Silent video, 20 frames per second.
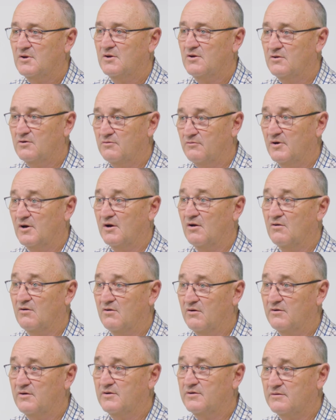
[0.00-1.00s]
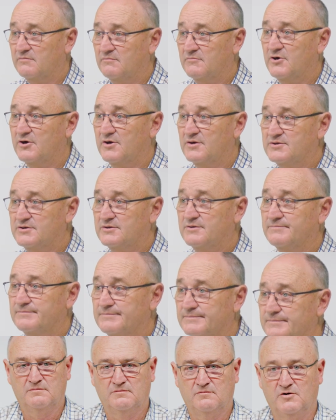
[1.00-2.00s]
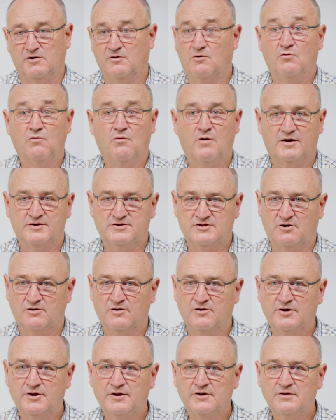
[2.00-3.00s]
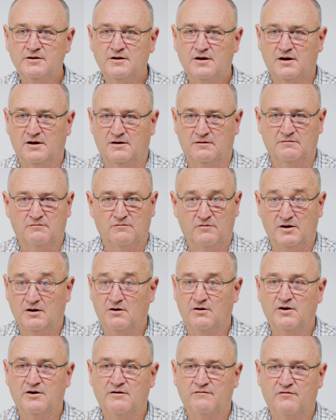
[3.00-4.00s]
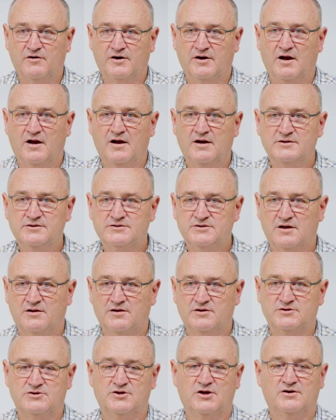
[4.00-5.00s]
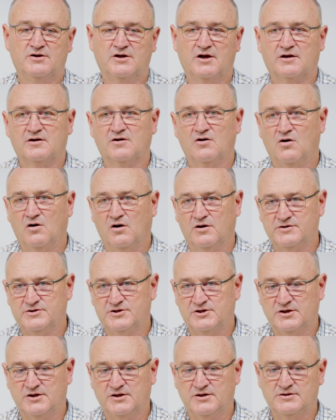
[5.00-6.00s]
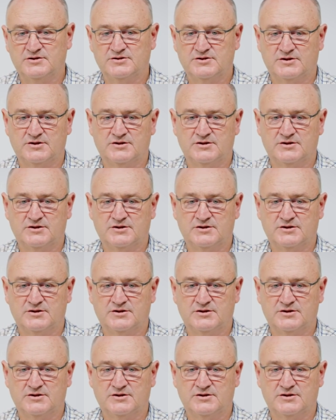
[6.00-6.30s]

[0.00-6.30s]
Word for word: who to rely on and trust we're always learning and we learn every day. So there's new technologies,